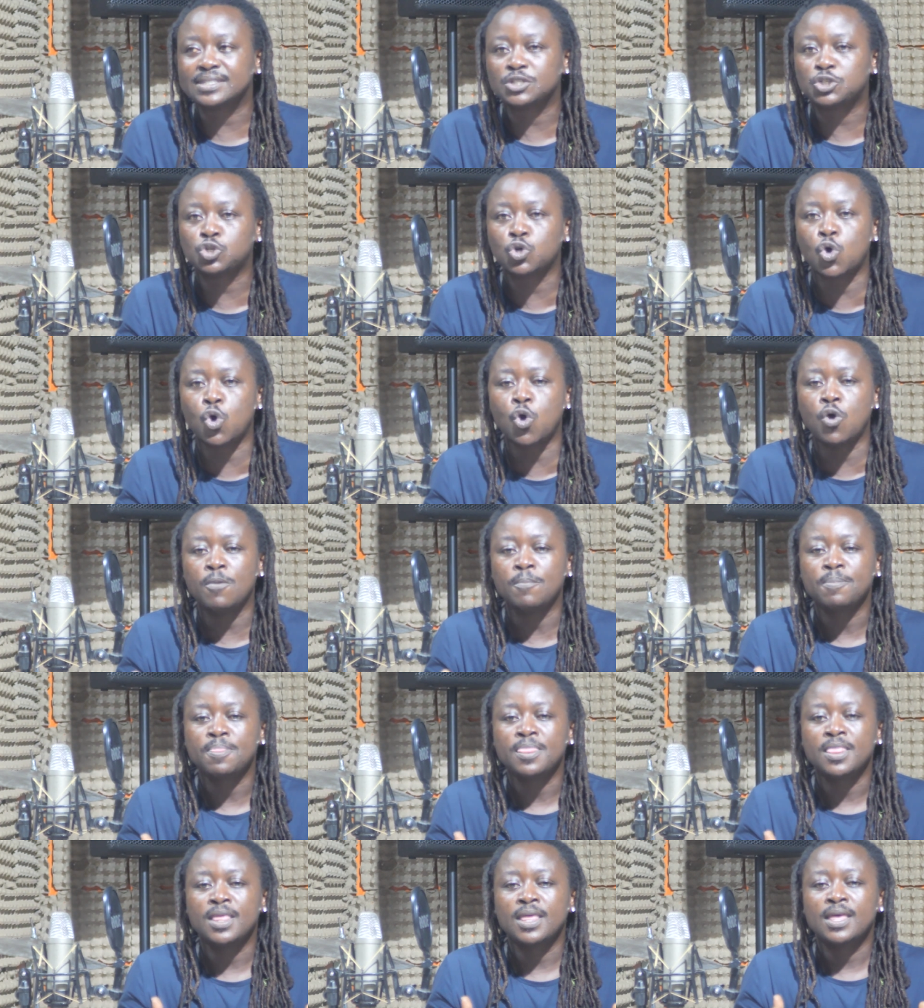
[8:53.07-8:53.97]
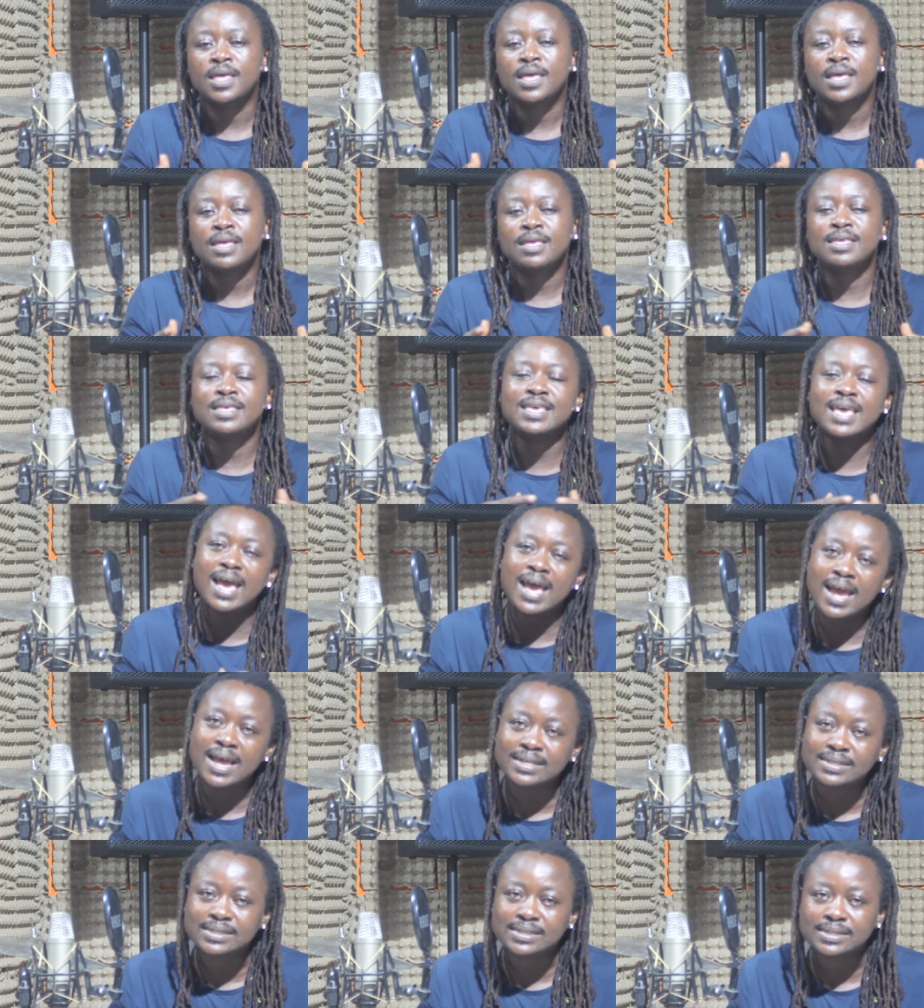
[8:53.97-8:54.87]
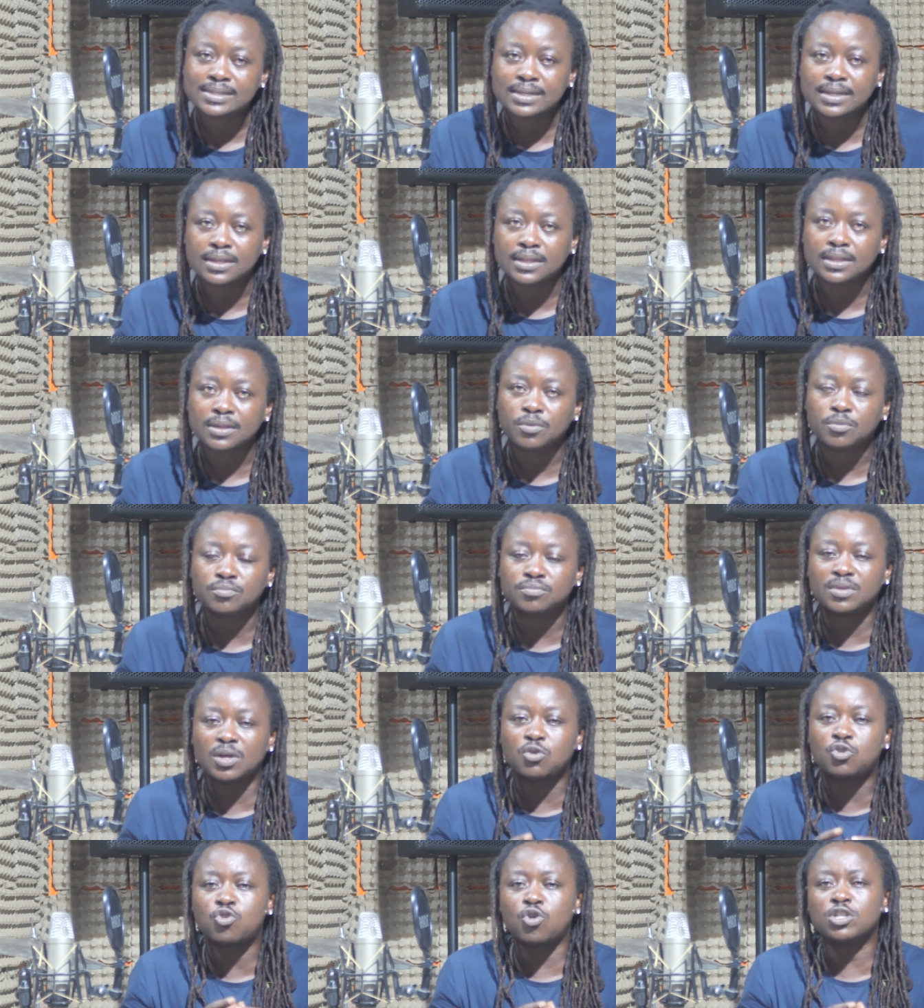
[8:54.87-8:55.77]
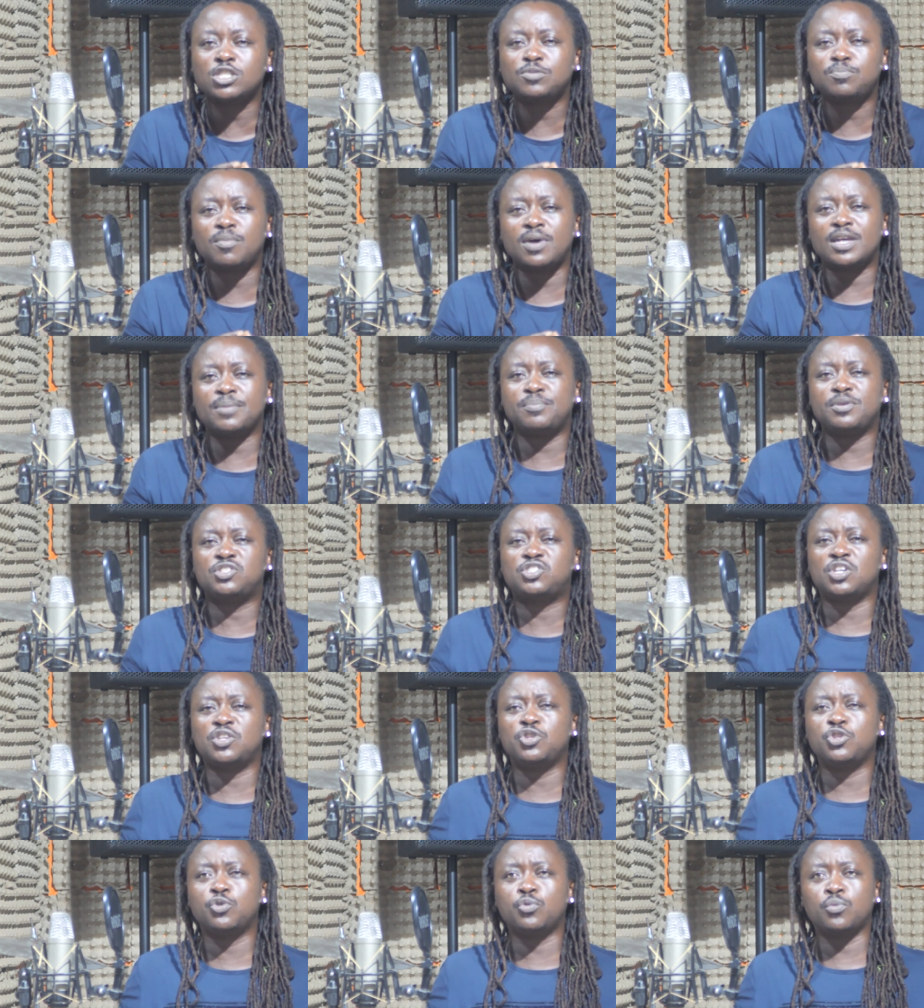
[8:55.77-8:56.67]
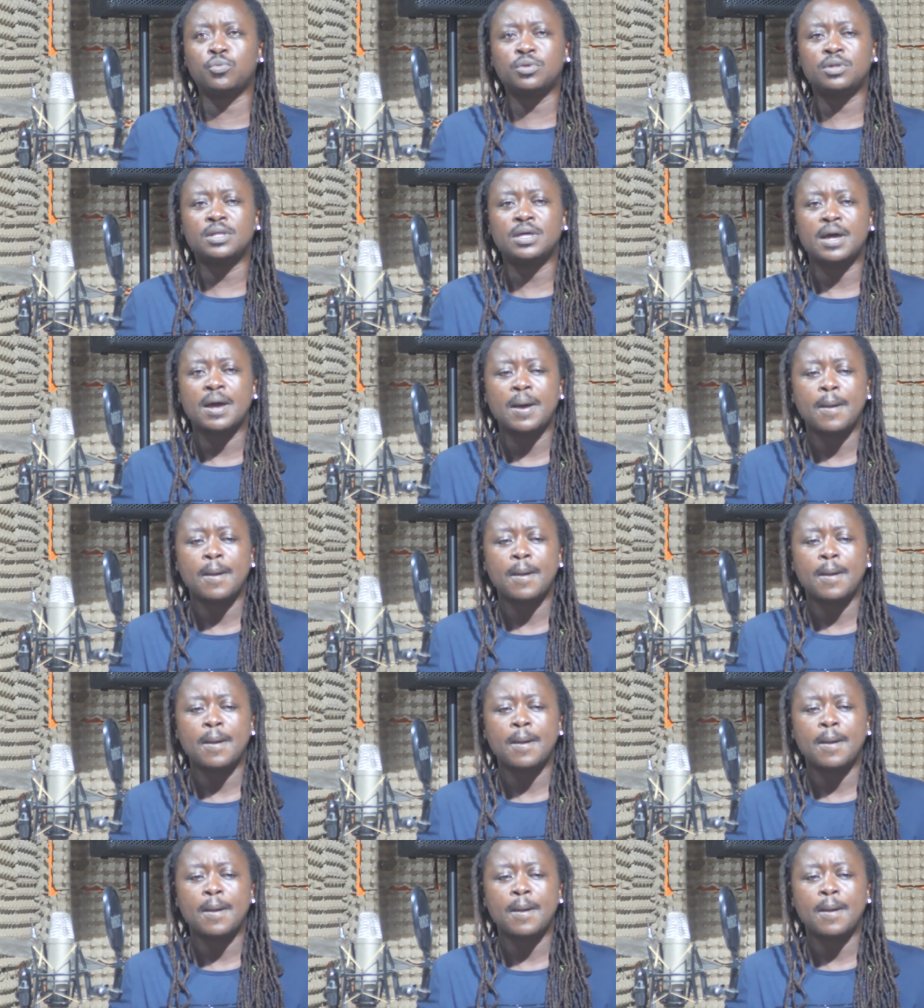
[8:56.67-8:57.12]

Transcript: So, yes, the grudge might be genuine,